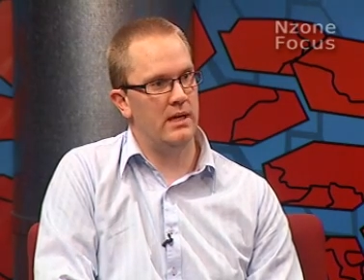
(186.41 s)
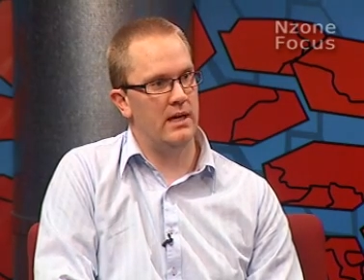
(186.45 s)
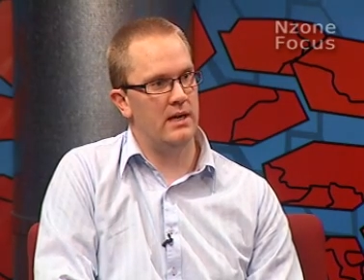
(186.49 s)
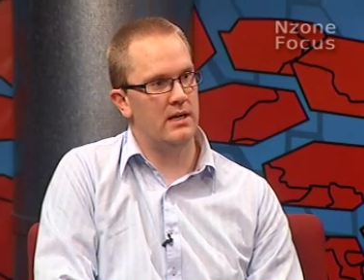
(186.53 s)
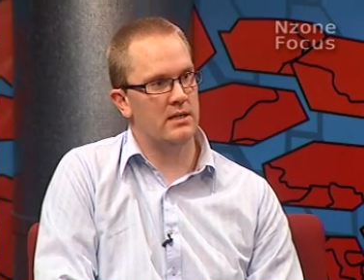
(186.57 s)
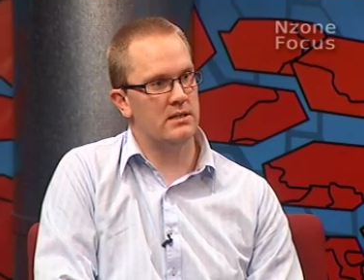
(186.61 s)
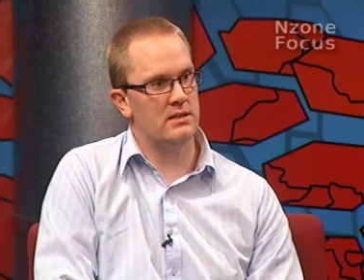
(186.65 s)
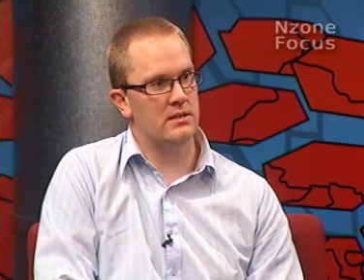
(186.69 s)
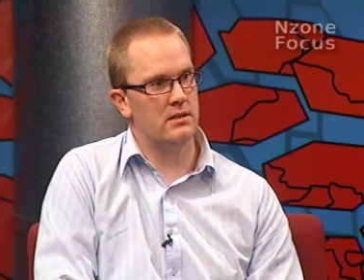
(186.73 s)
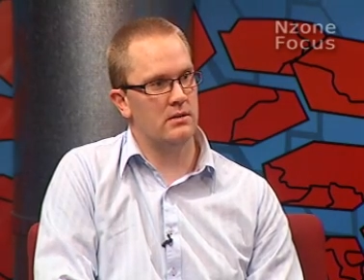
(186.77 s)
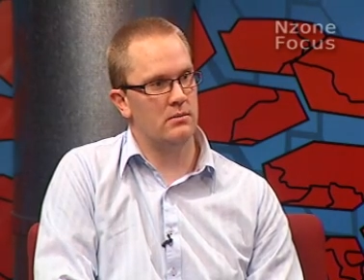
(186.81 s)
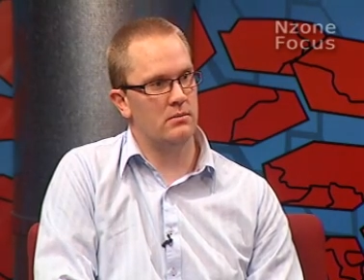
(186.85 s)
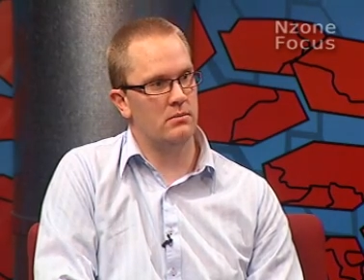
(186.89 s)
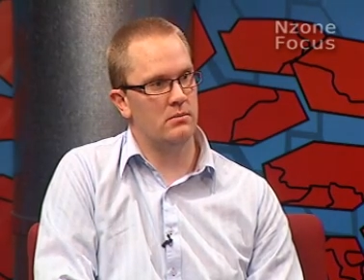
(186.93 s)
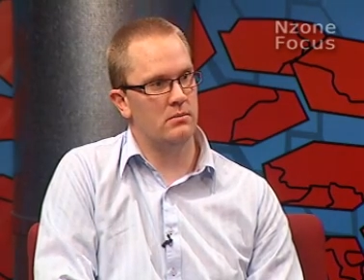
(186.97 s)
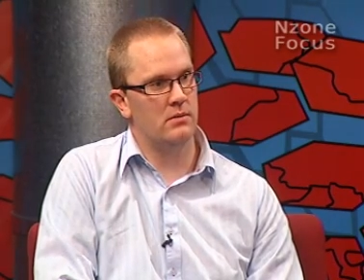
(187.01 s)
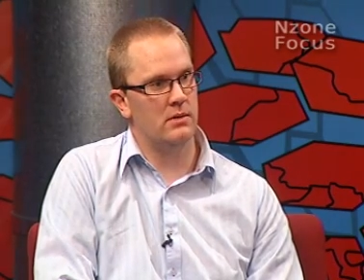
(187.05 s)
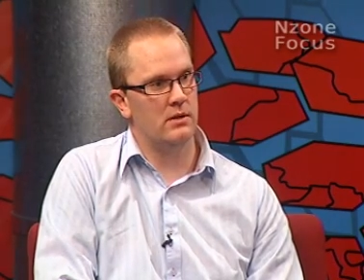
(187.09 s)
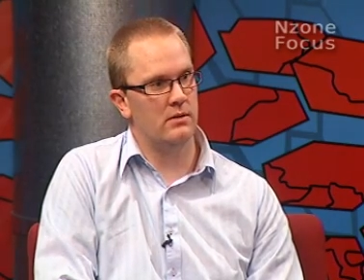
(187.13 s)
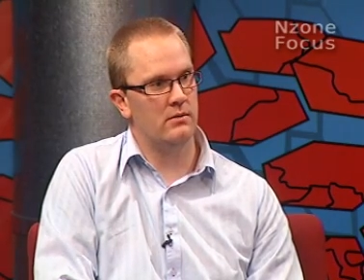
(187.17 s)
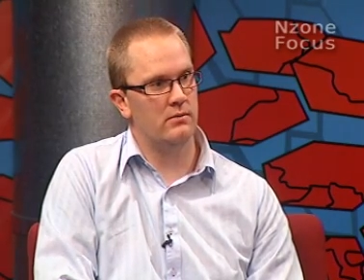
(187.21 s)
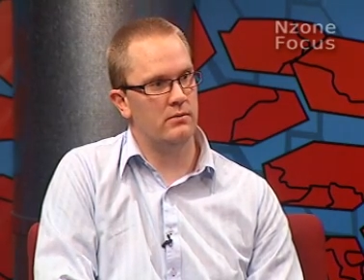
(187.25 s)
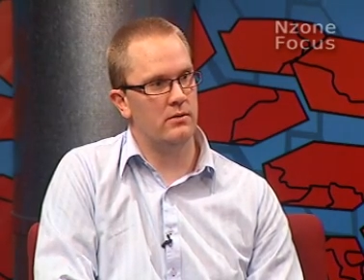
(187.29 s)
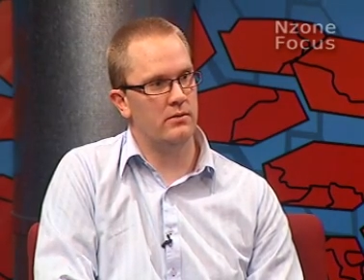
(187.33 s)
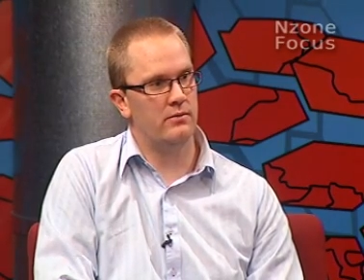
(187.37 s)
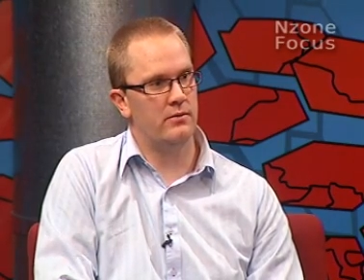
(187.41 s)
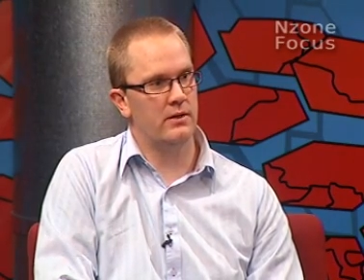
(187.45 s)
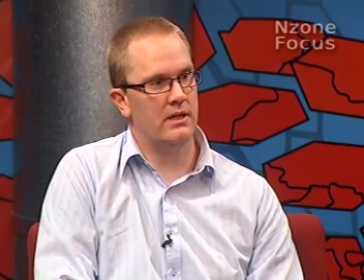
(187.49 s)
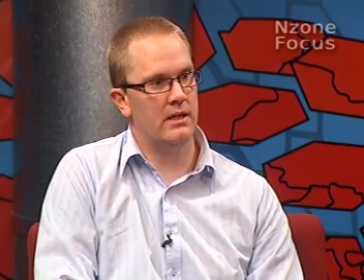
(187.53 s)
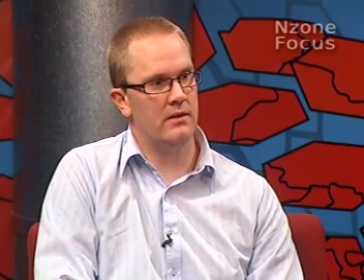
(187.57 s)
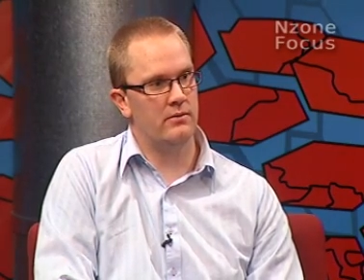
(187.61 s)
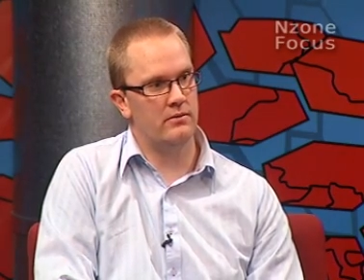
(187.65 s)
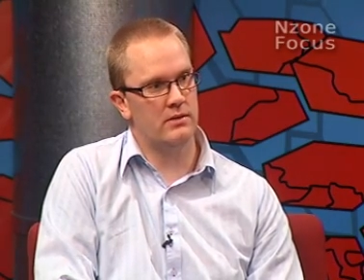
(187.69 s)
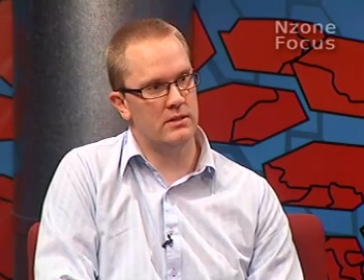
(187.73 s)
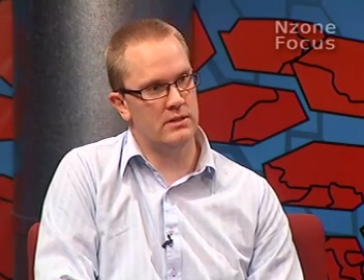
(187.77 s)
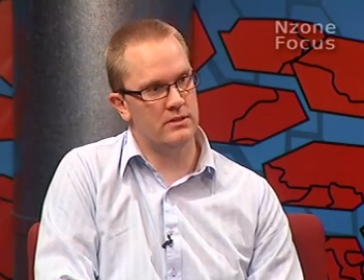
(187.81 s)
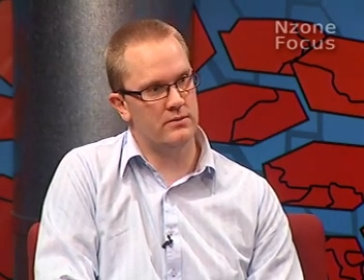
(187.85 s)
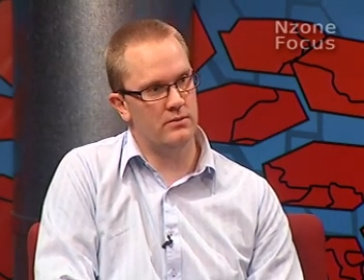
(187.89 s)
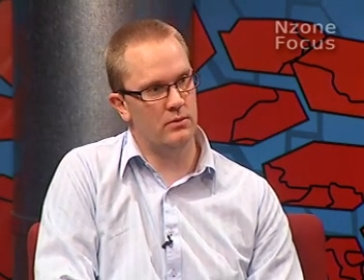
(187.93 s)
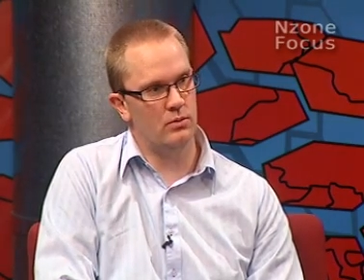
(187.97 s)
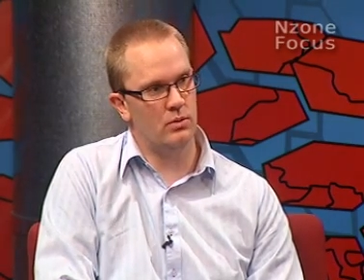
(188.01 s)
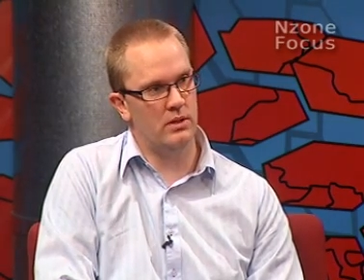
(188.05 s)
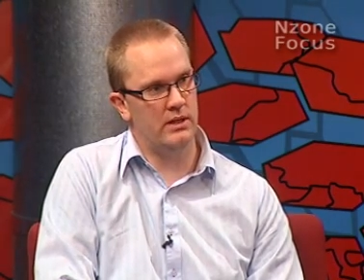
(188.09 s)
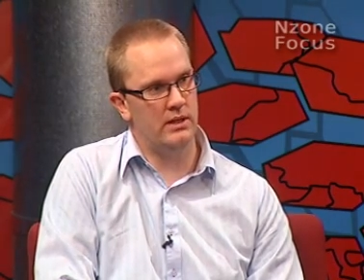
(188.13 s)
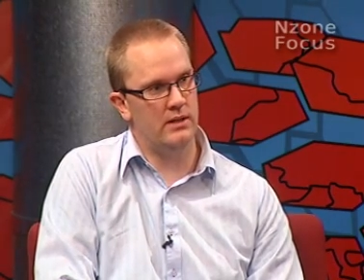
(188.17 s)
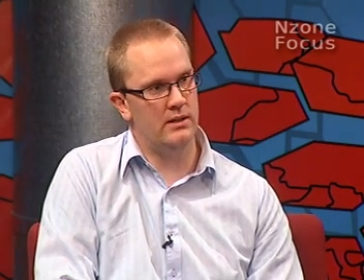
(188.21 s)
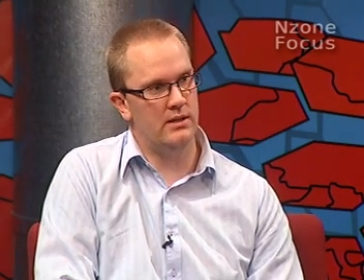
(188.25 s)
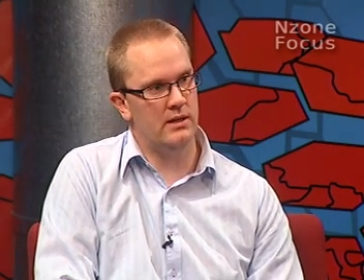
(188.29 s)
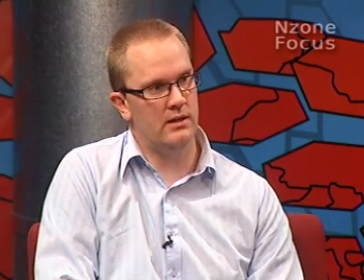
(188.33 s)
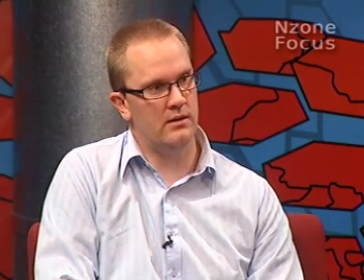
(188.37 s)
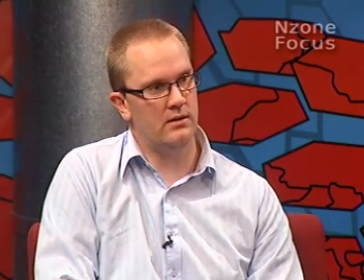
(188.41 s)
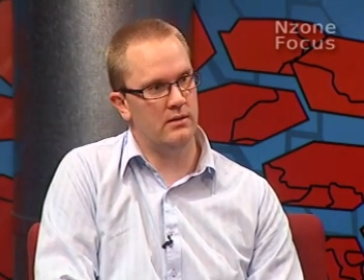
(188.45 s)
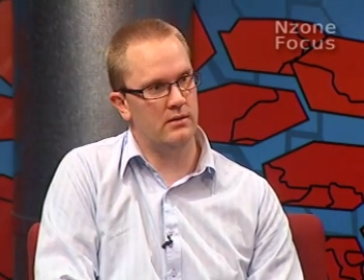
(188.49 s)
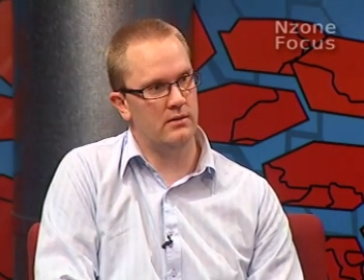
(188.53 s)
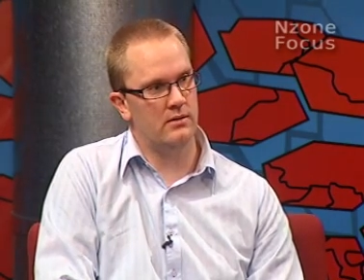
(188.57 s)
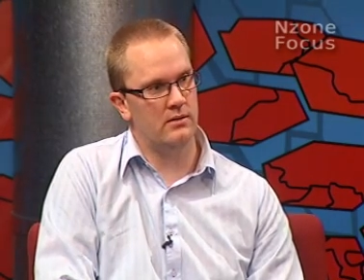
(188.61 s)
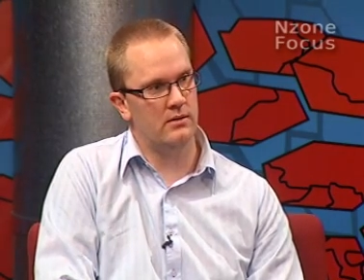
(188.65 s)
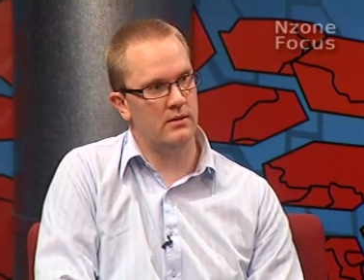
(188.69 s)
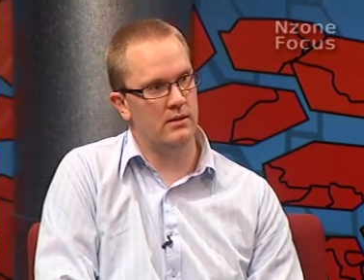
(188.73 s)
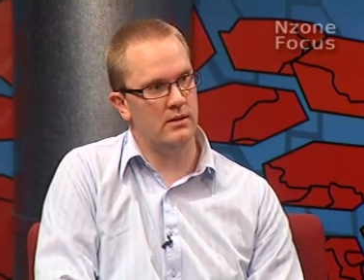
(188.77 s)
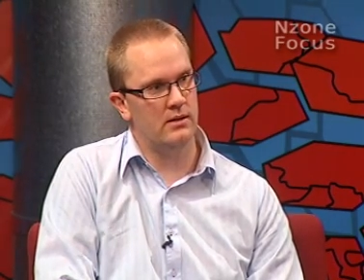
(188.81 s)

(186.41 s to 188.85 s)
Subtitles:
he asked him for forgiveness for what he'd done.